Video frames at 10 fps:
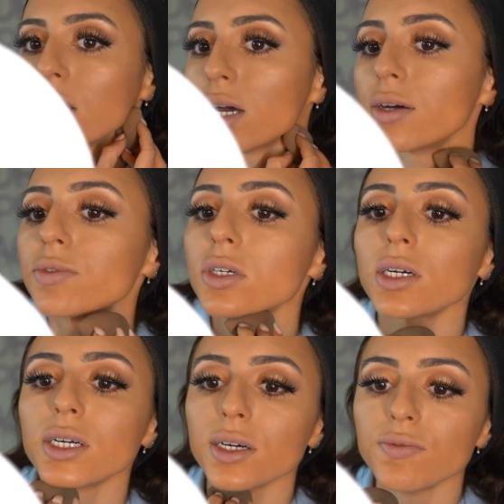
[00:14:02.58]
After
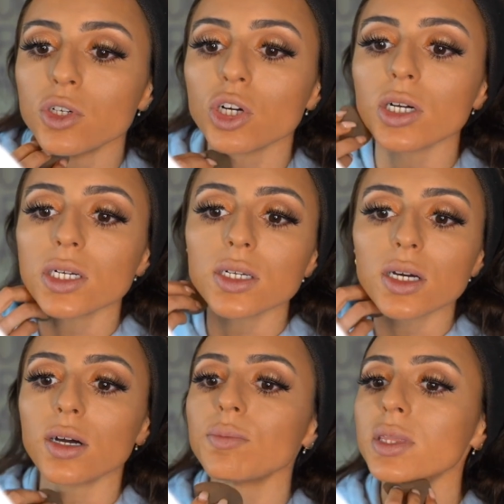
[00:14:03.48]
I have darkened
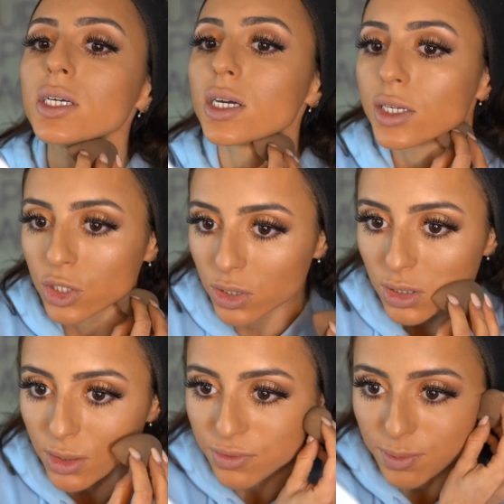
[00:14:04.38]
up the edges
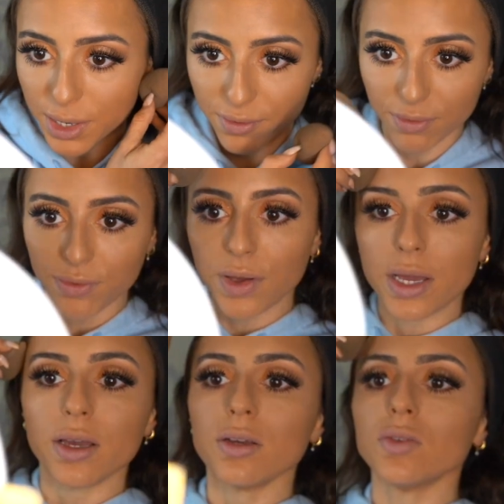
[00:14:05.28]
of my
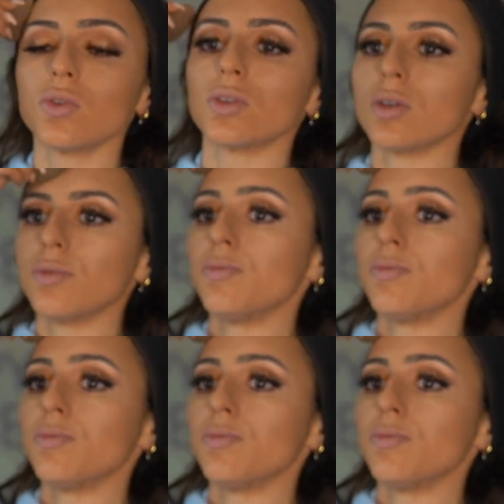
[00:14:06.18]
face,